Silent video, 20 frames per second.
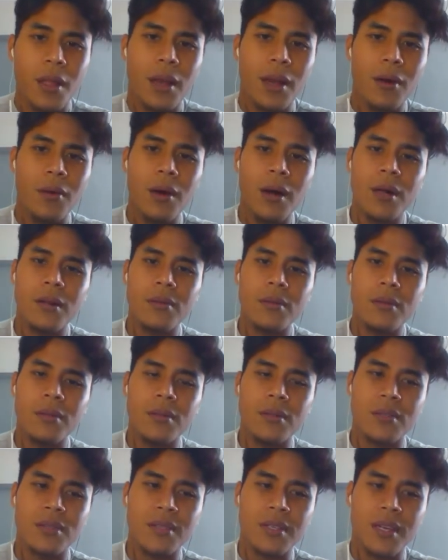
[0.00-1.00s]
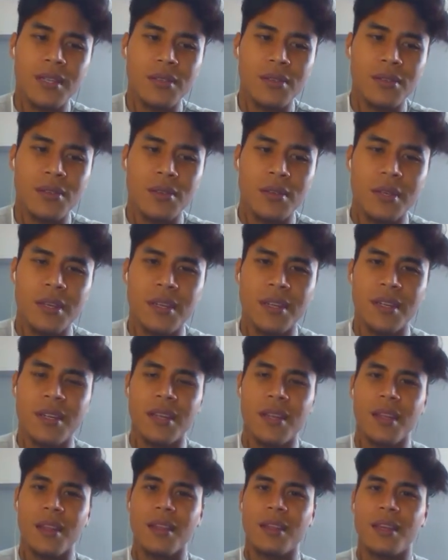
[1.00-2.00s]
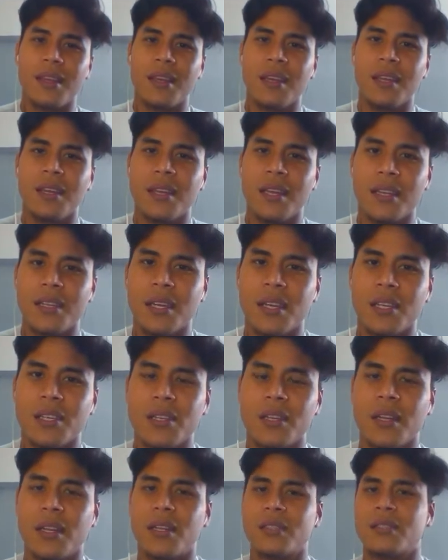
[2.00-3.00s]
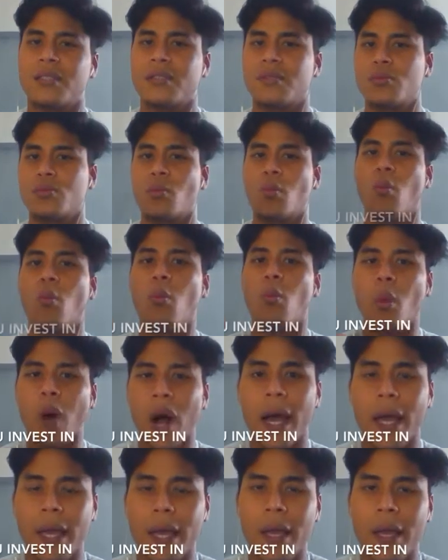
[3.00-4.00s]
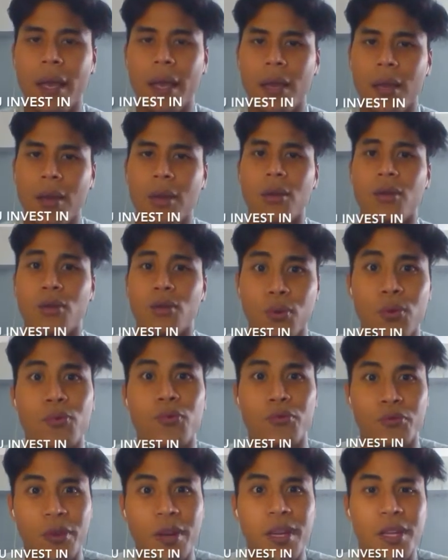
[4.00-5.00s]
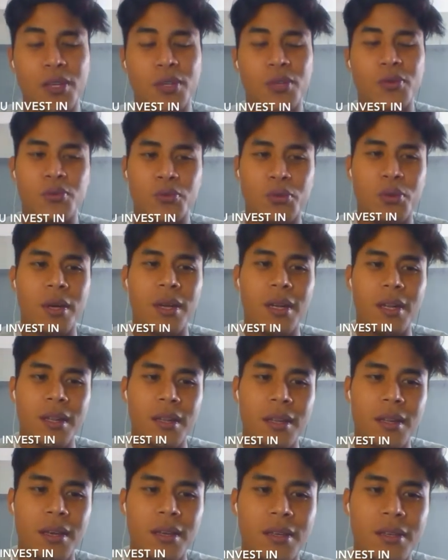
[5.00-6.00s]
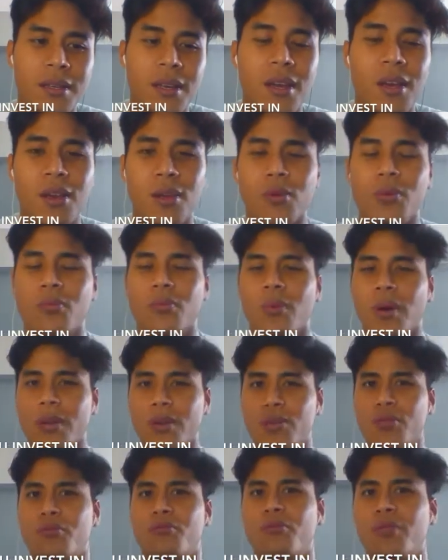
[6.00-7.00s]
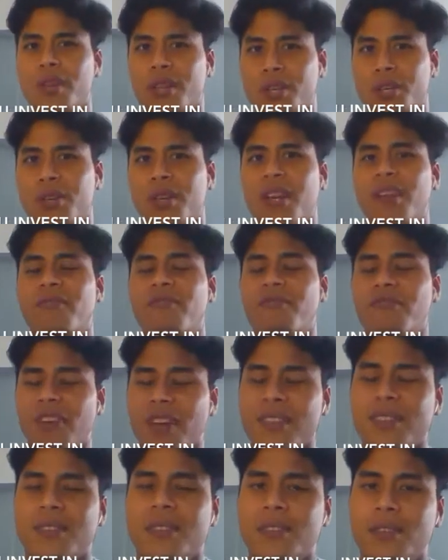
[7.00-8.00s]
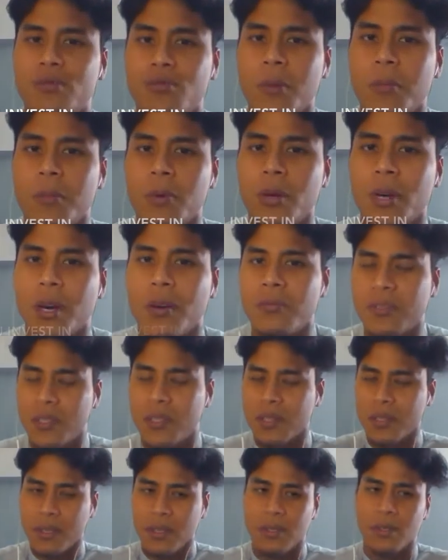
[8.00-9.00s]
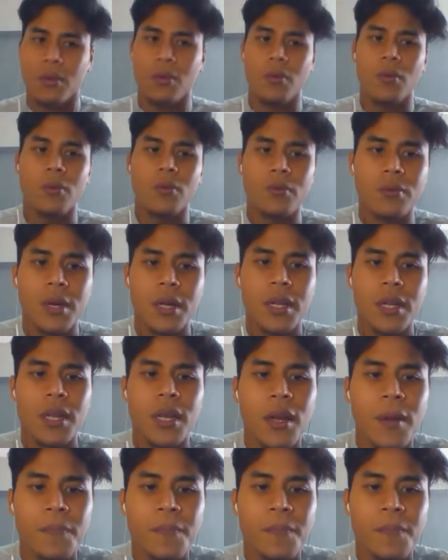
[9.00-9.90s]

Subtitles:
now I will touch on the next section as to why you really should trade in this, why you really should invest in cryptocurrencies as a whole, right?